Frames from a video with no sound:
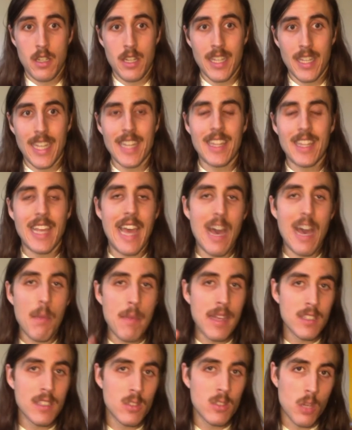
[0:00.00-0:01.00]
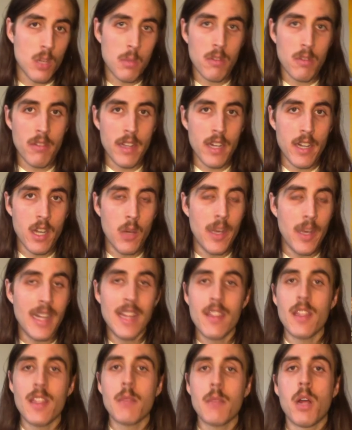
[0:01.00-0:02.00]
Get the al pastor burrito,
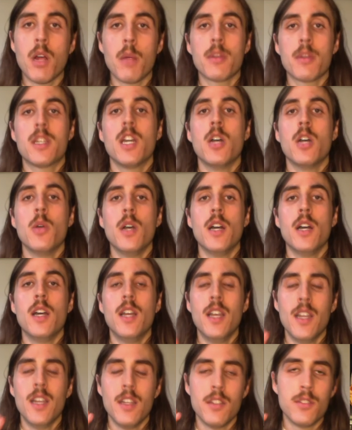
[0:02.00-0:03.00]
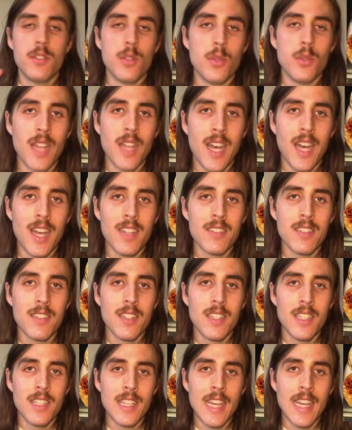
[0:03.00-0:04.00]
anything barbacoa. Do not
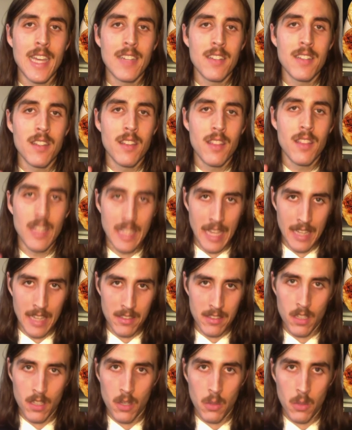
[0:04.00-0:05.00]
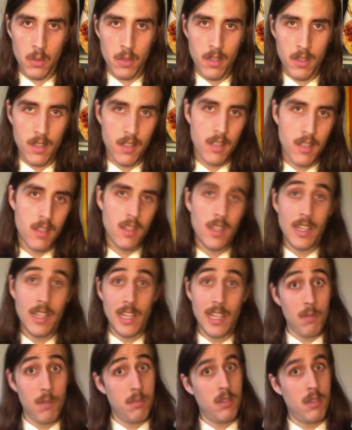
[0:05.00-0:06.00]
get the queso.
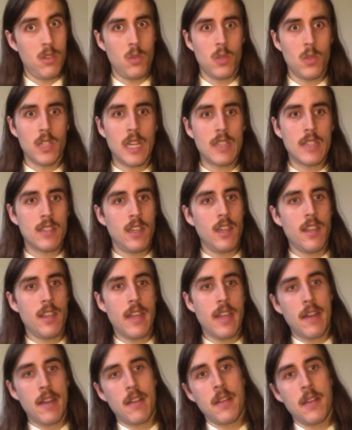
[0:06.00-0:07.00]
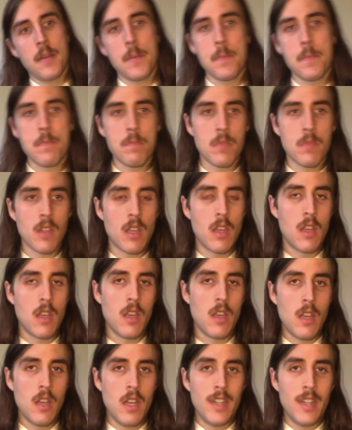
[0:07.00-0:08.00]
Yelp will not tell you that.
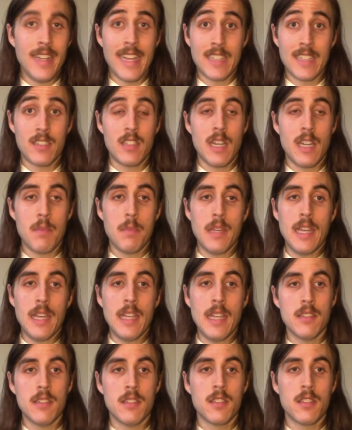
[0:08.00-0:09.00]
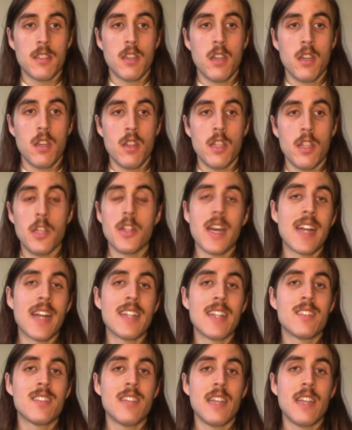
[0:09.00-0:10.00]
Next up is the
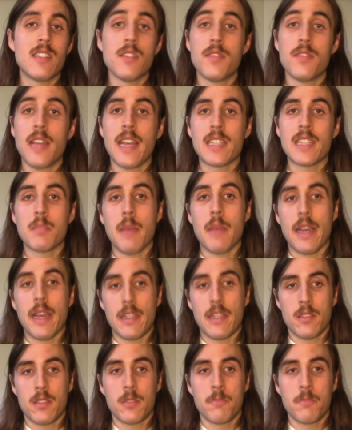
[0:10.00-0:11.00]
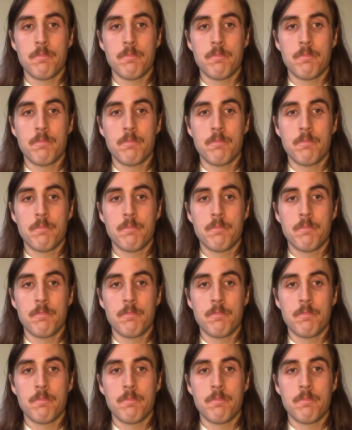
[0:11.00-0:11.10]
United States of Tex-Mex.